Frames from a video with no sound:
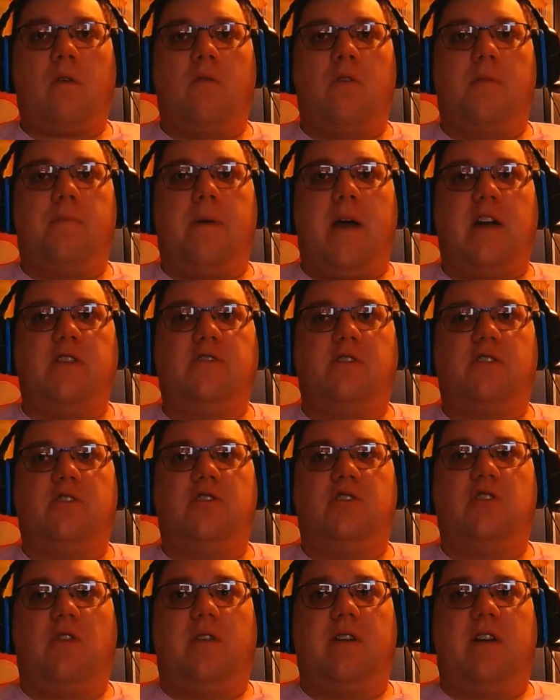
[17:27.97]
Patrick is
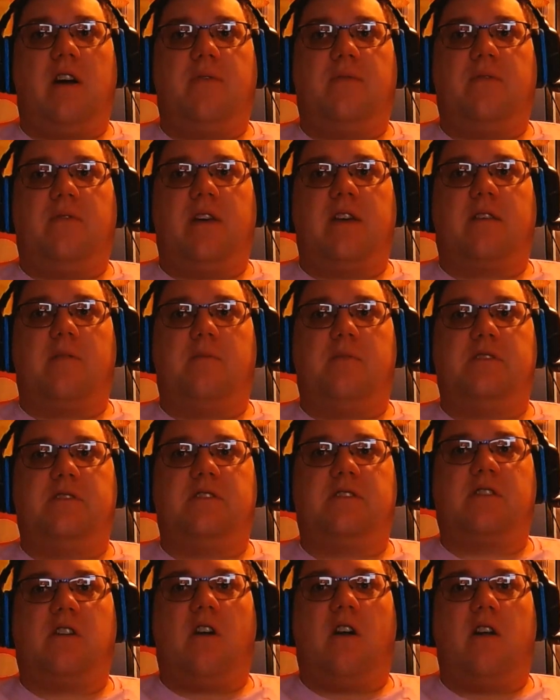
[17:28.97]
showing off like the
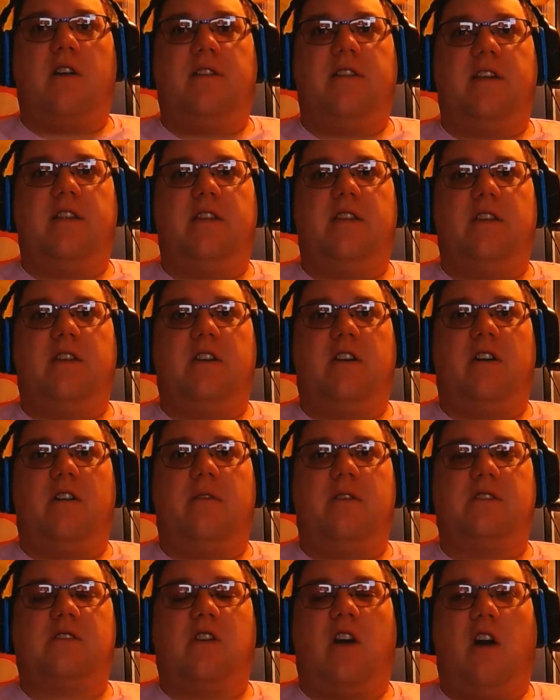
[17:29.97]
business card, and then
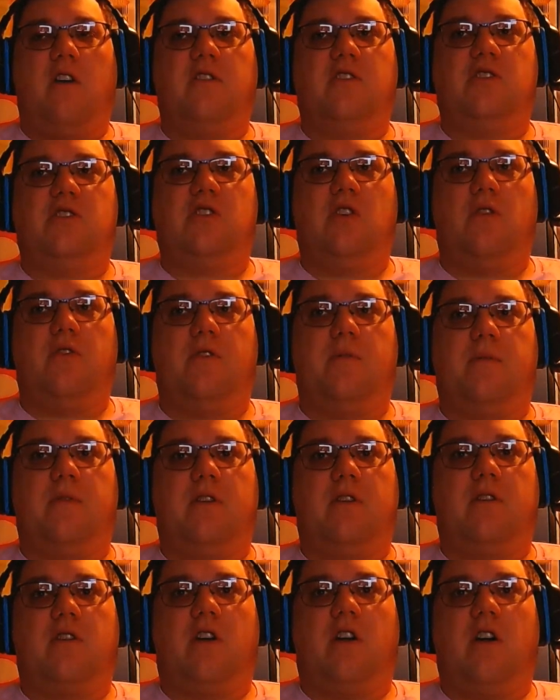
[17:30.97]
his colleagues show them
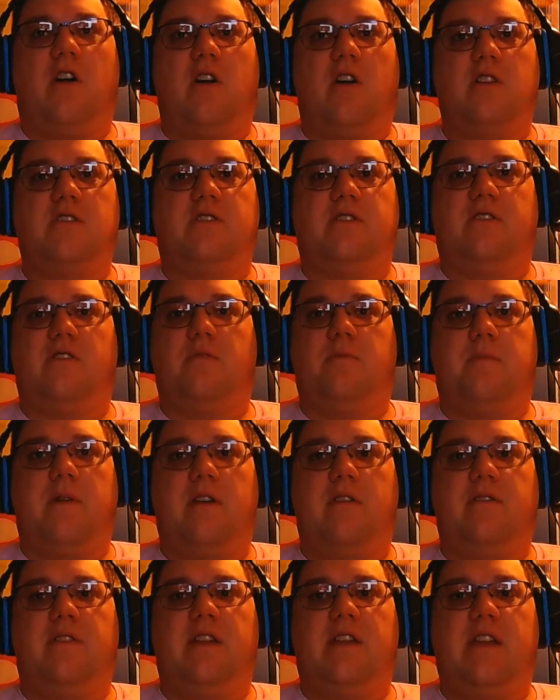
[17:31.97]
their cards, and they're
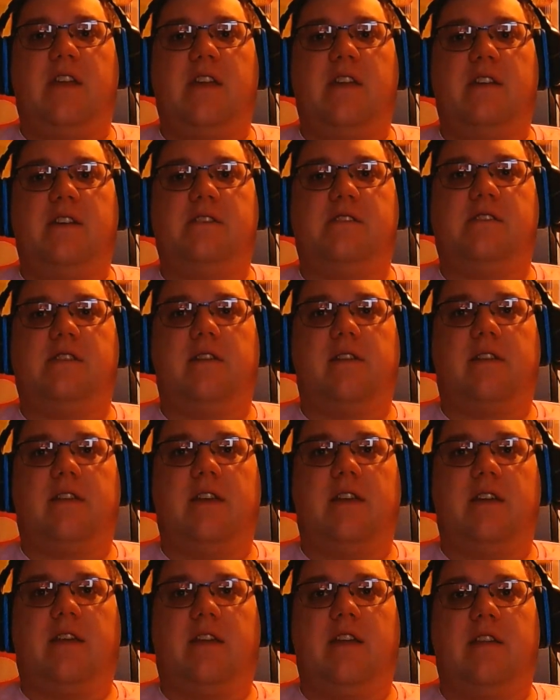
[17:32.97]
better than his.
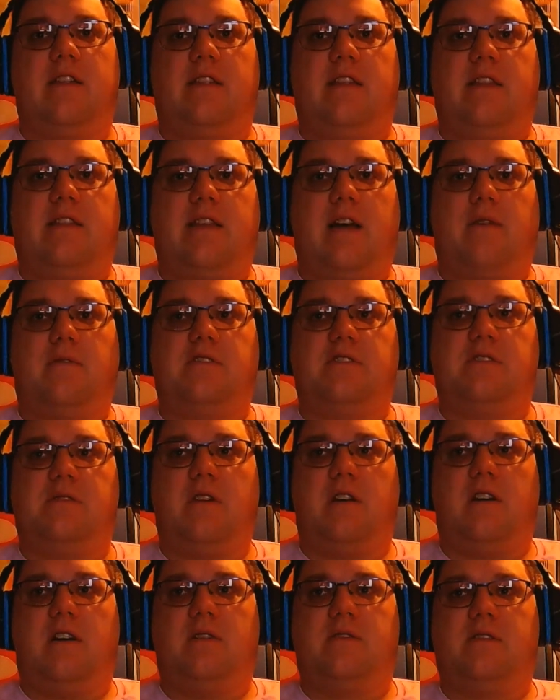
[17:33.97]
Again, that was
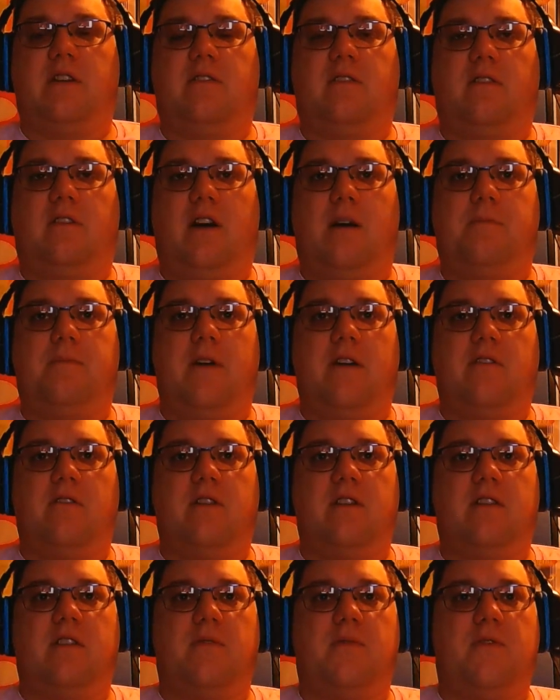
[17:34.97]
done a lot better
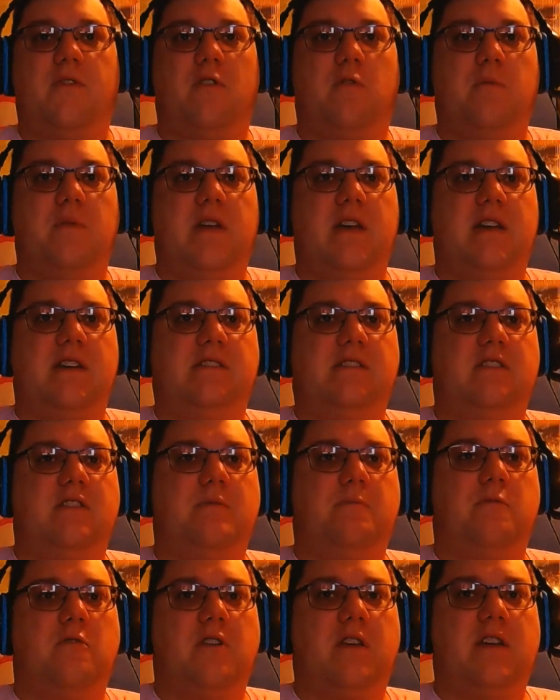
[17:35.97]
in the film as in
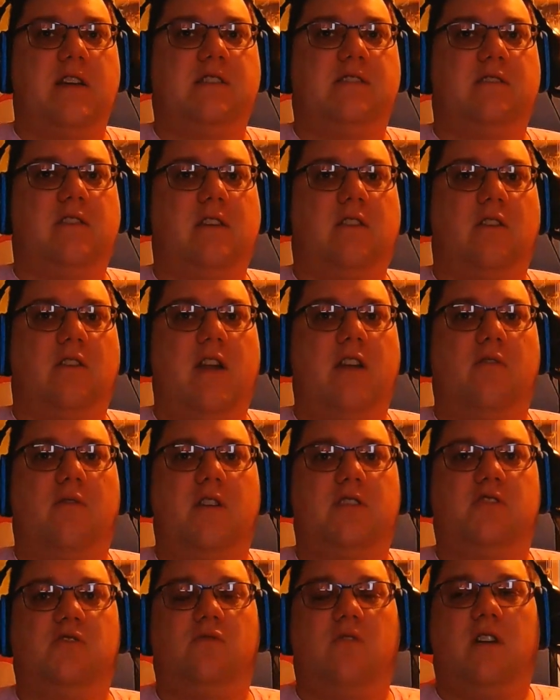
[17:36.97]
the book. They're at a
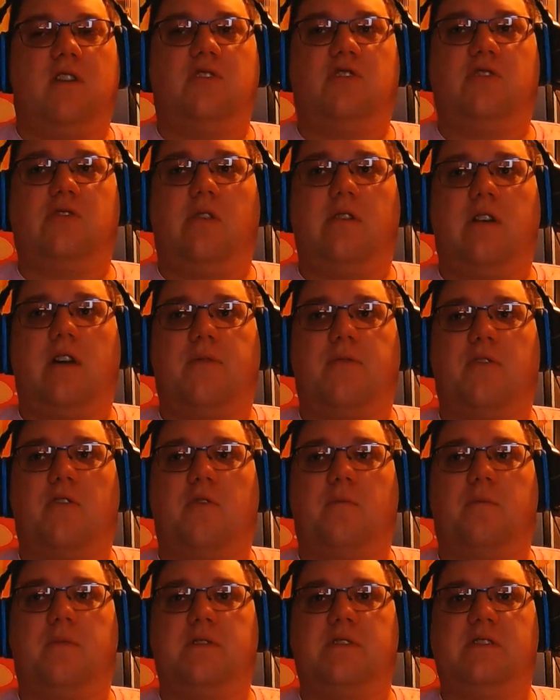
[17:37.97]
restaurant showing off
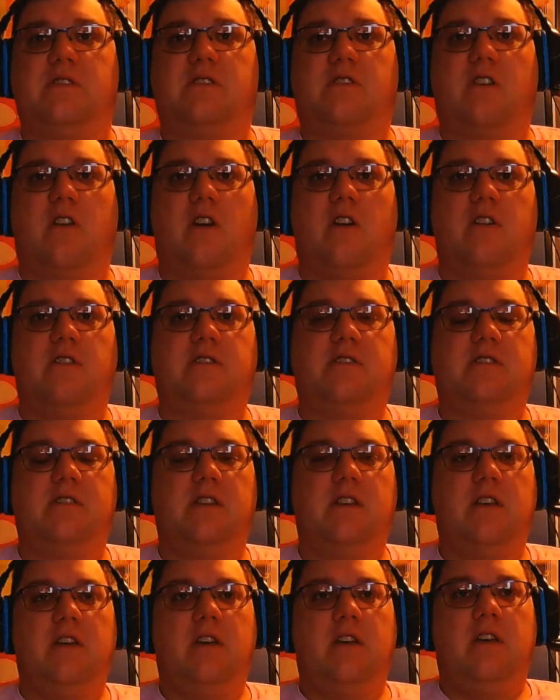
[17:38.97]
their business cards,
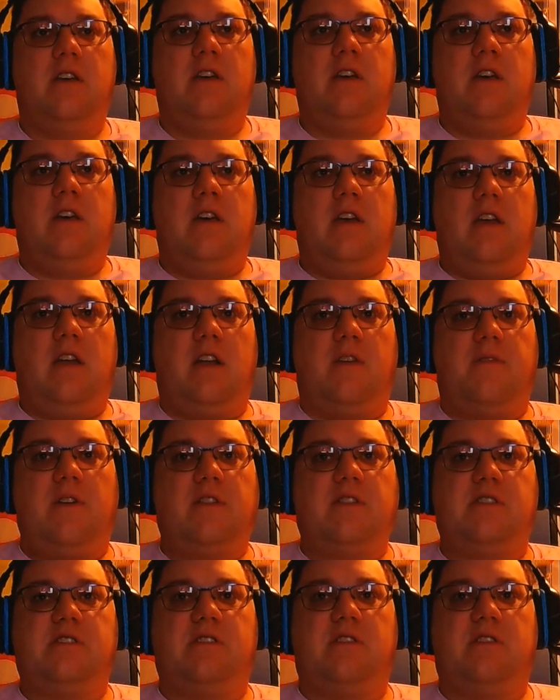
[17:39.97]
and I felt the